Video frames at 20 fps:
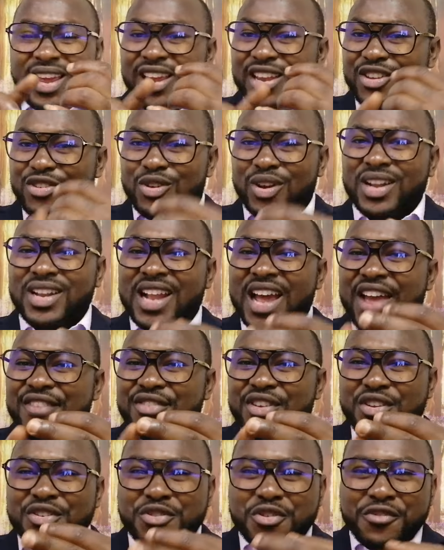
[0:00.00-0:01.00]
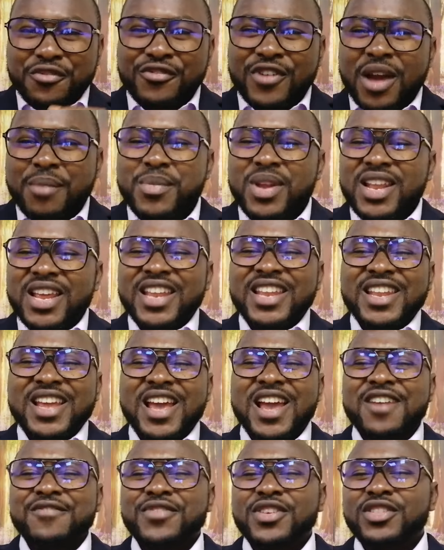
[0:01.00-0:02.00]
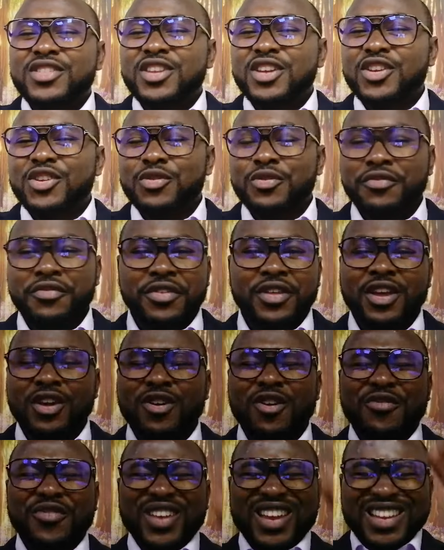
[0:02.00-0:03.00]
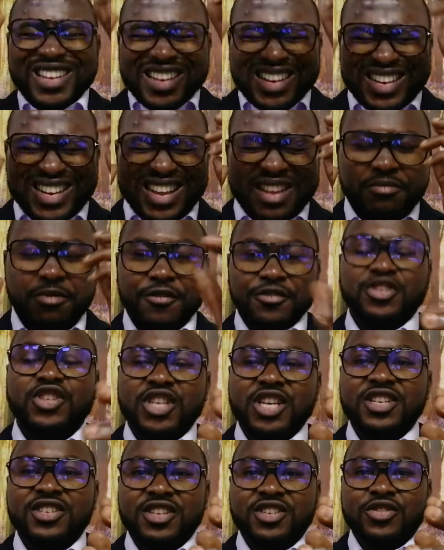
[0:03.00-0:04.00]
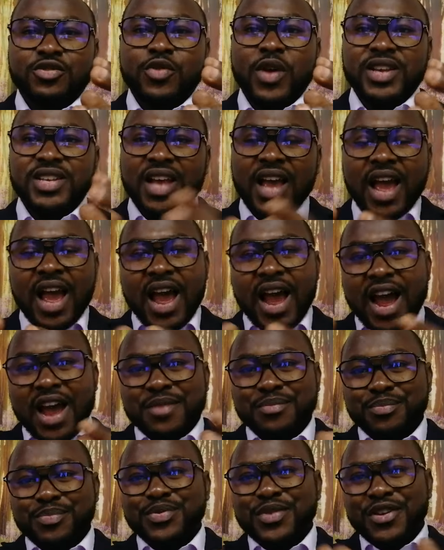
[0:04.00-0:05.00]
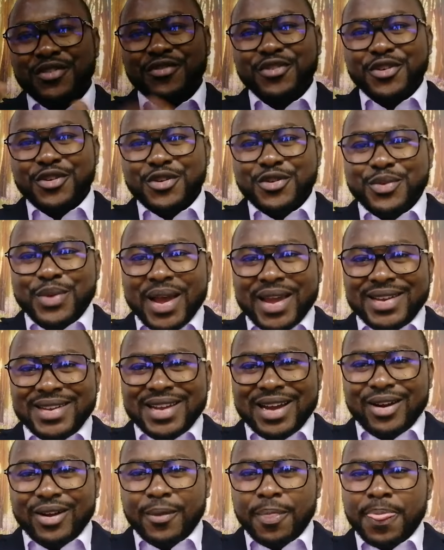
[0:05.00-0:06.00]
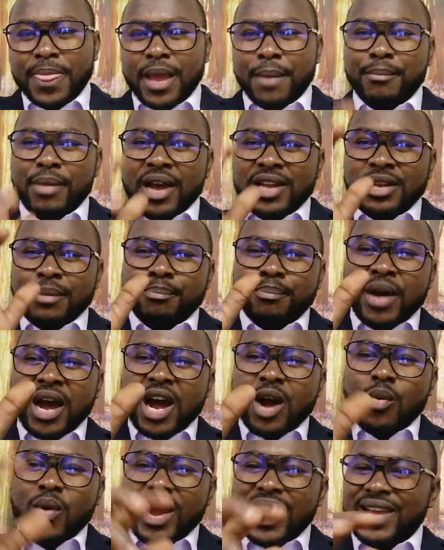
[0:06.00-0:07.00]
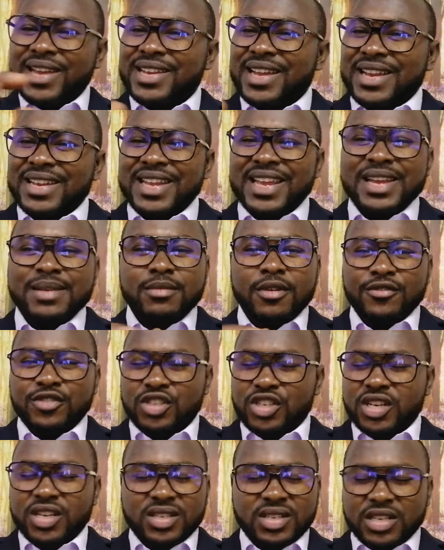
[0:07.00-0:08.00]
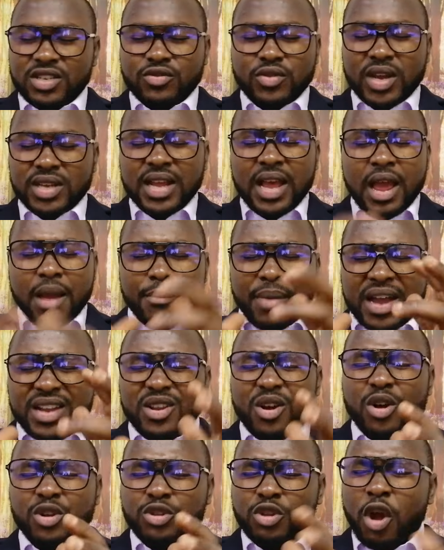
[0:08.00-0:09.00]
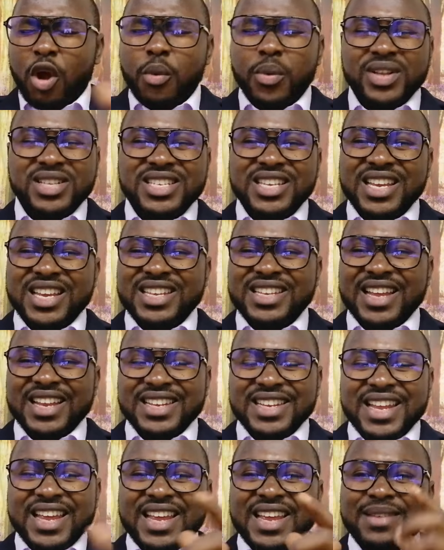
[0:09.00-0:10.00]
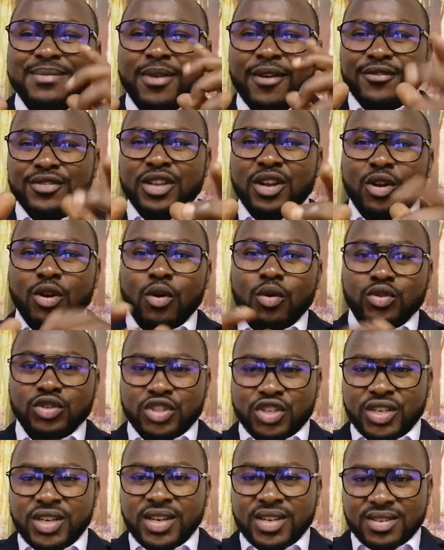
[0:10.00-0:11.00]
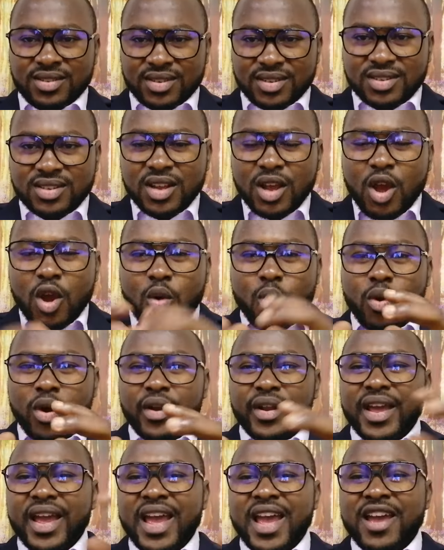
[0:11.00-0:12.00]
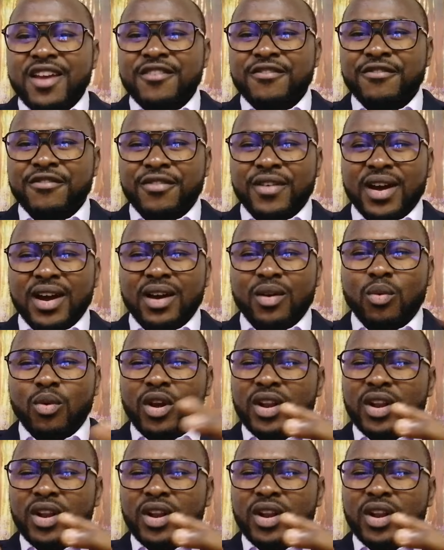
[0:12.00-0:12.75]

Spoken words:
in your life, in your family, in everything you think of, in the name of Jesus Christ. I pray for you right now, by the power in the name of Jesus Christ, by the authority in the name of the Lord Jesus, whatever